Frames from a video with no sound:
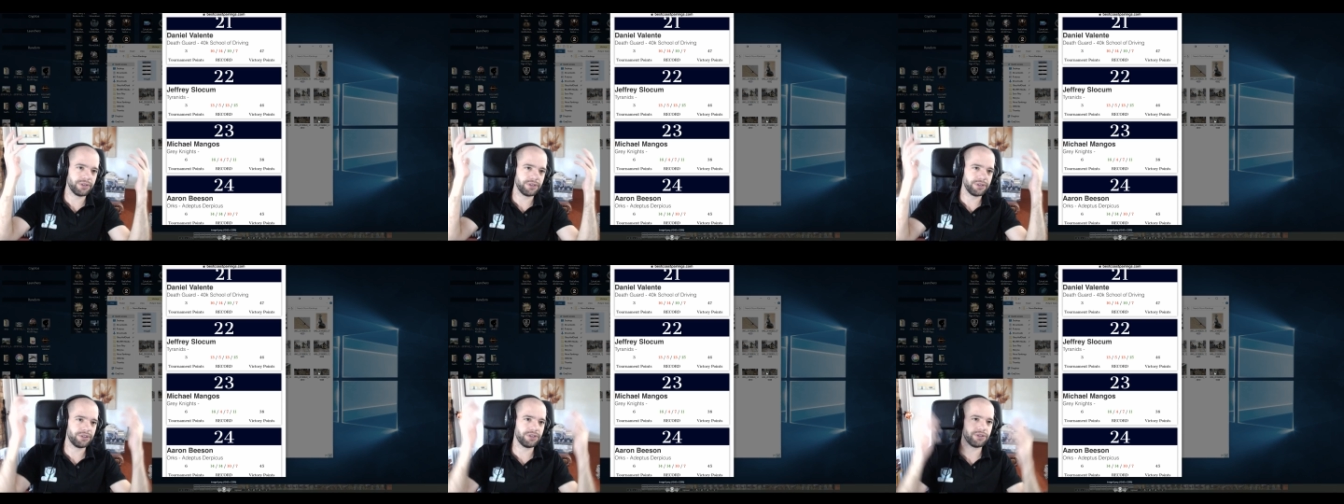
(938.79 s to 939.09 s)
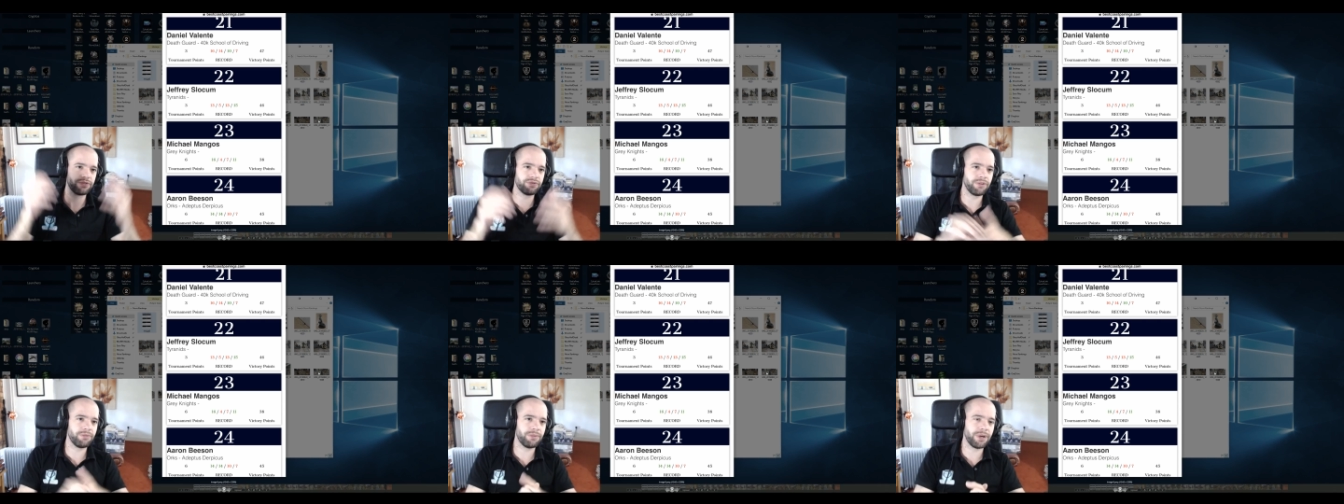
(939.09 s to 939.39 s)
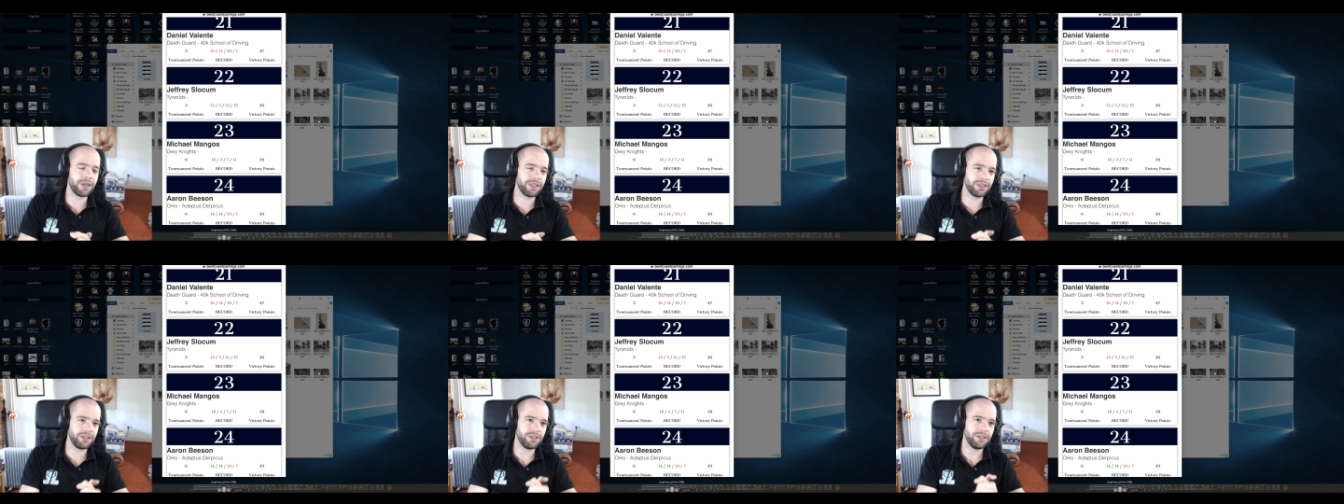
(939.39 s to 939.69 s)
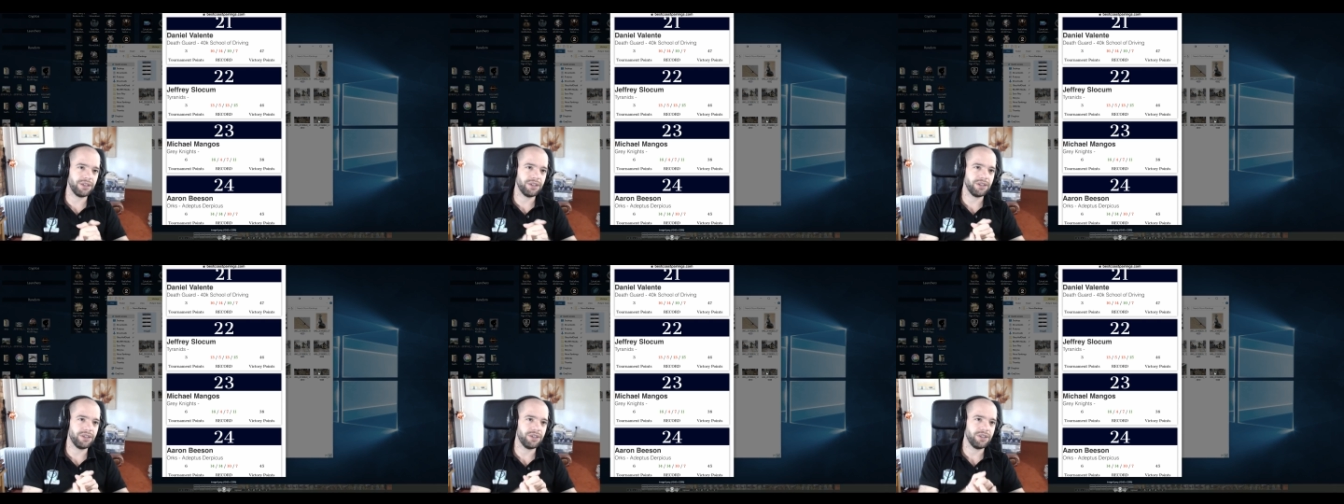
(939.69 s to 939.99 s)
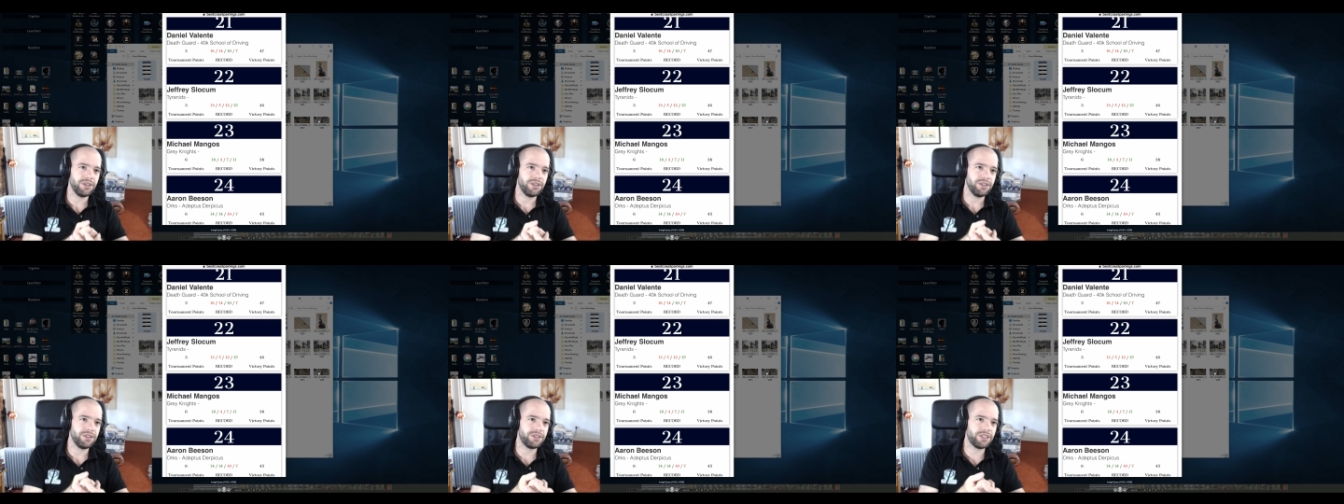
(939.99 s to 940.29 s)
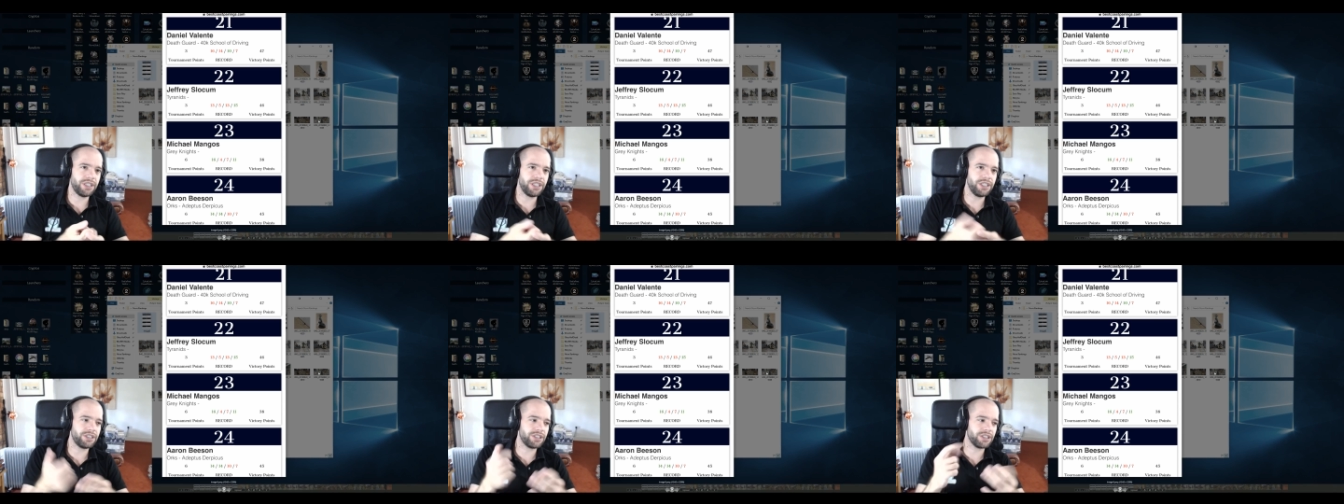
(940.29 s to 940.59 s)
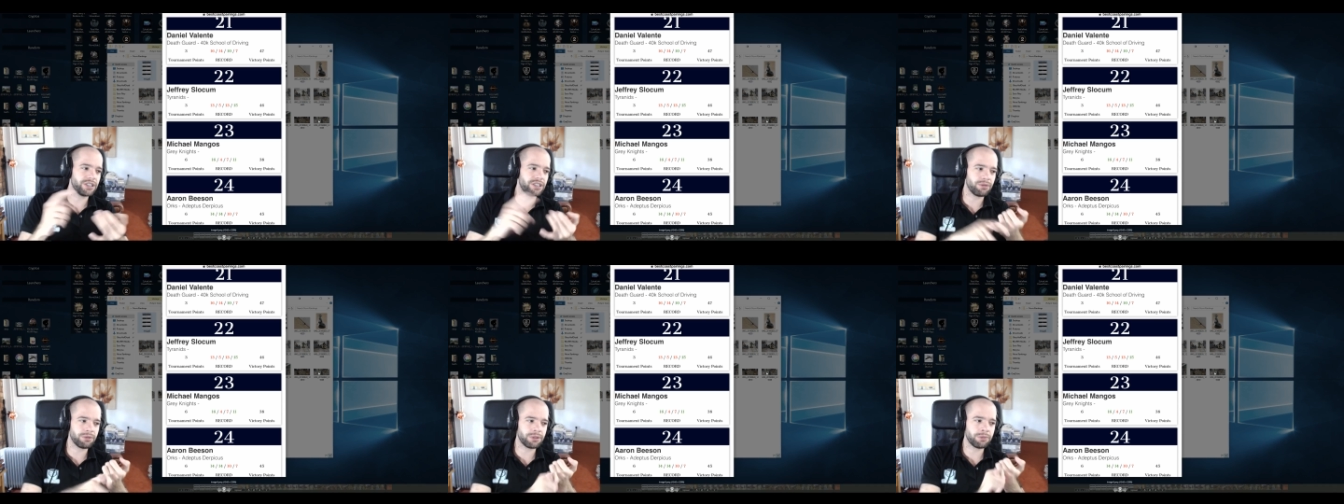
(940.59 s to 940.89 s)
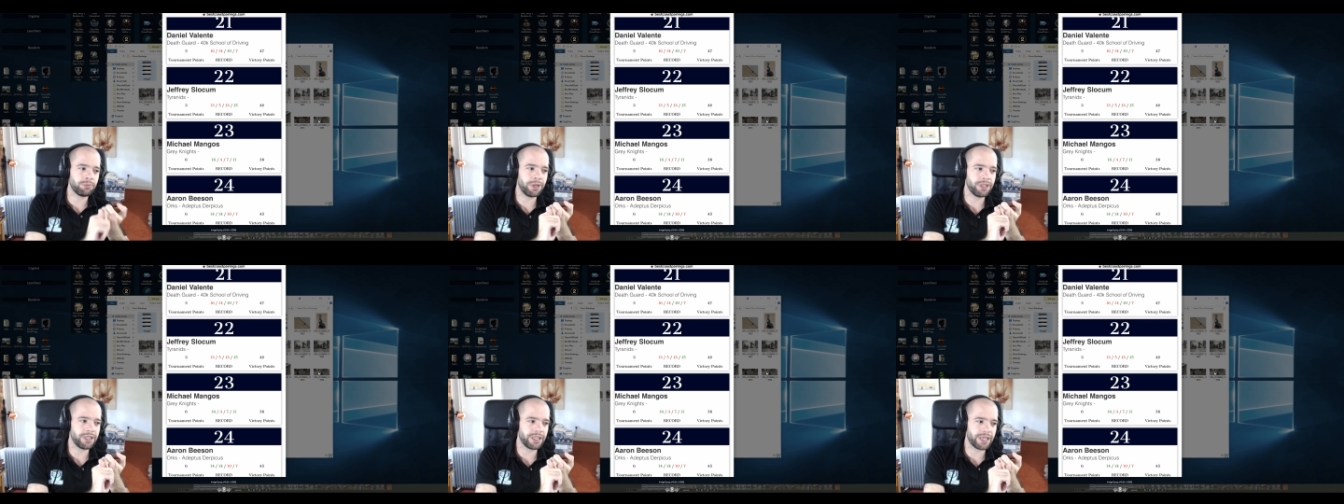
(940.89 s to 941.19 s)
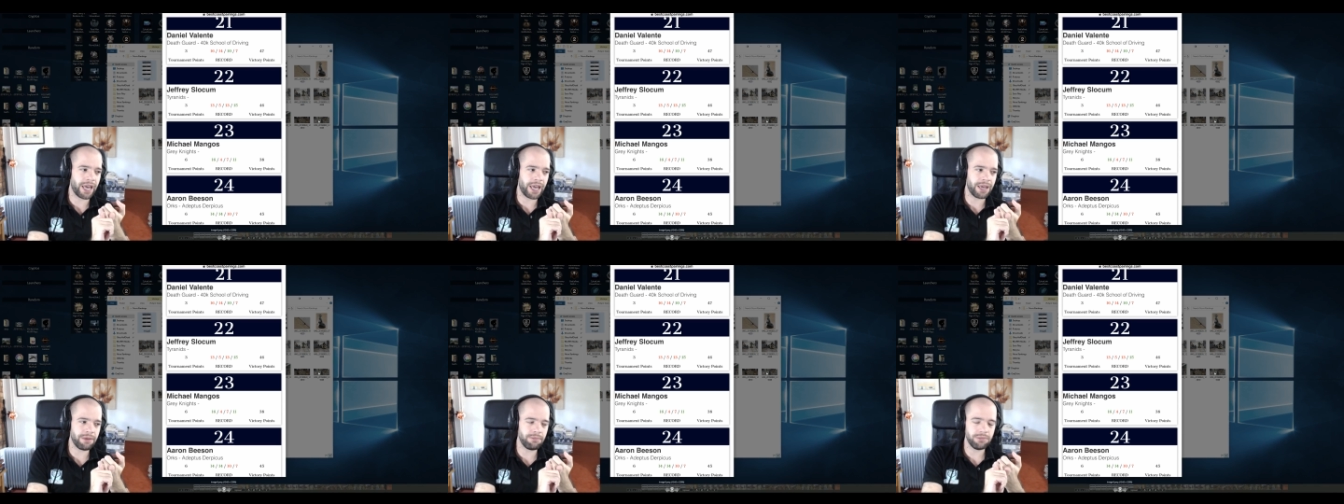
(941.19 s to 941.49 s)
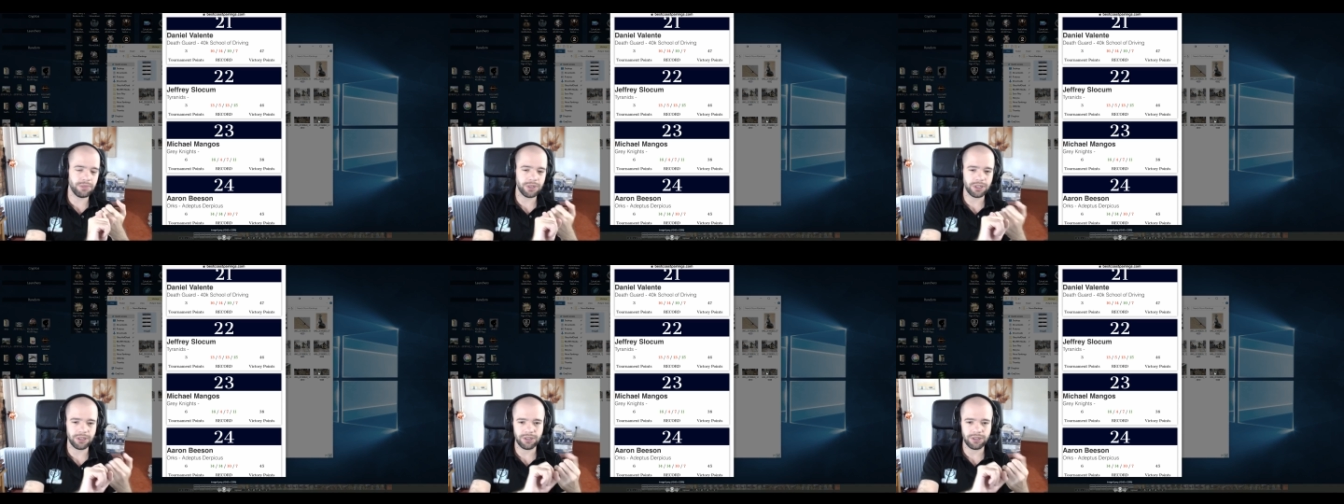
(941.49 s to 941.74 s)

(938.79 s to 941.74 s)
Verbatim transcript: just from a teaching someone to play the game,